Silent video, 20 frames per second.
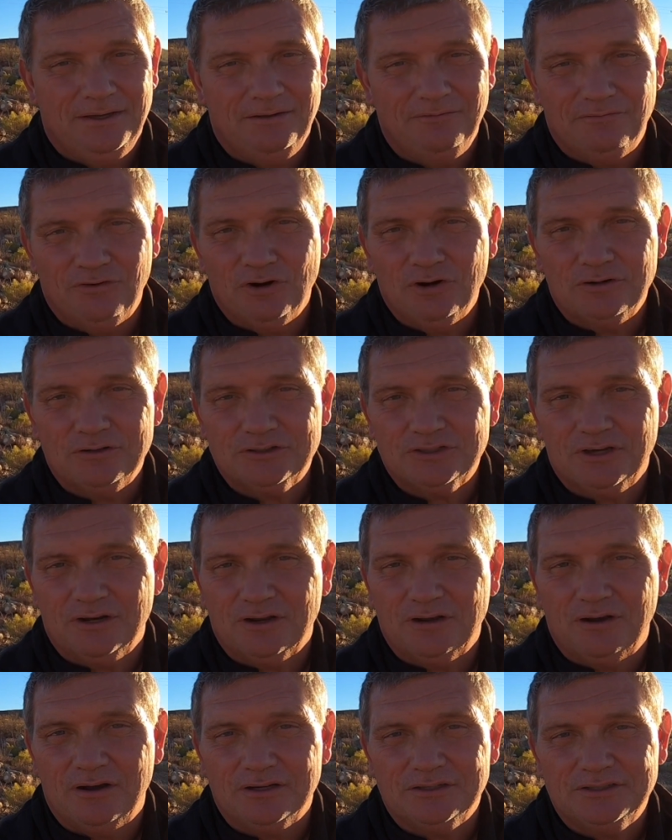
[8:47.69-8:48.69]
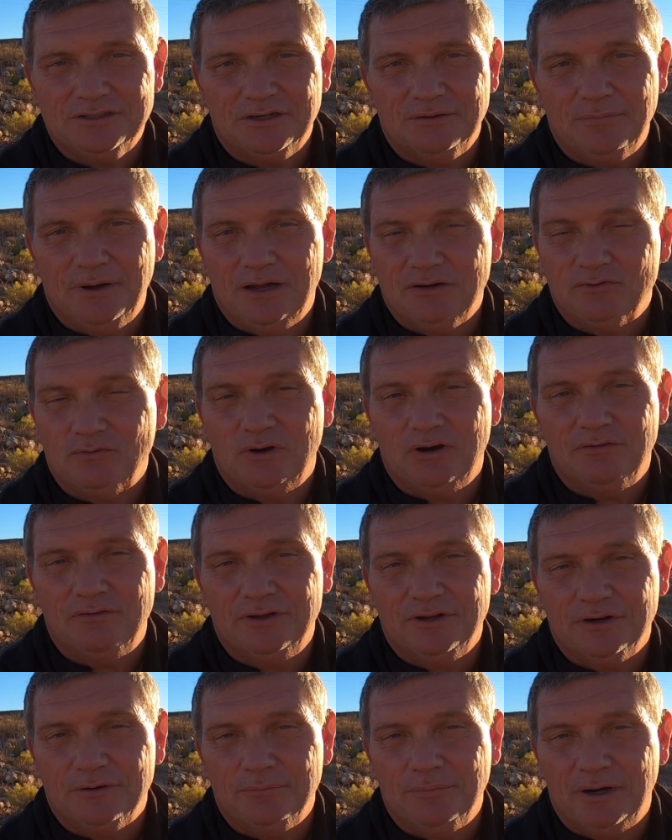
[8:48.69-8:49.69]
Inverter is going to cost you about
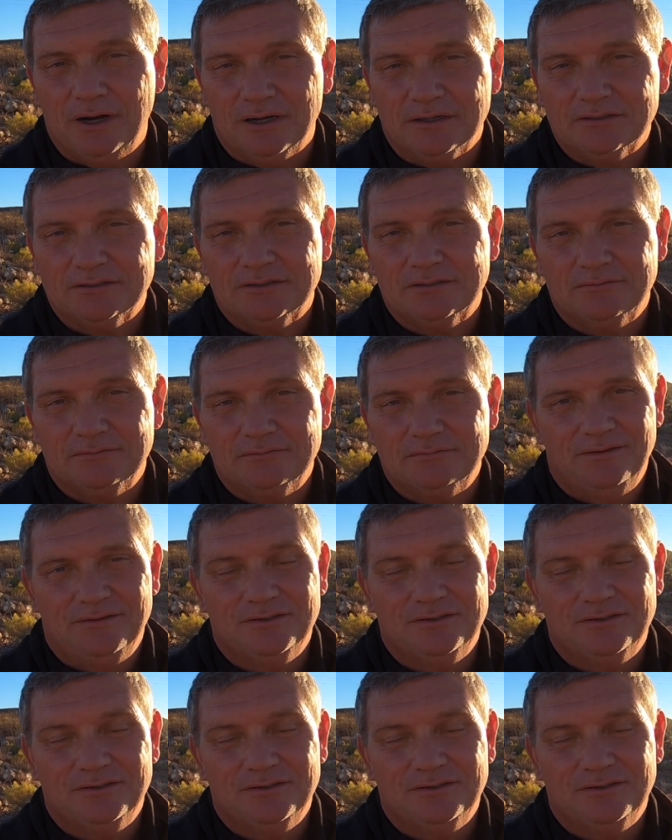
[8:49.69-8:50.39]
$1,200.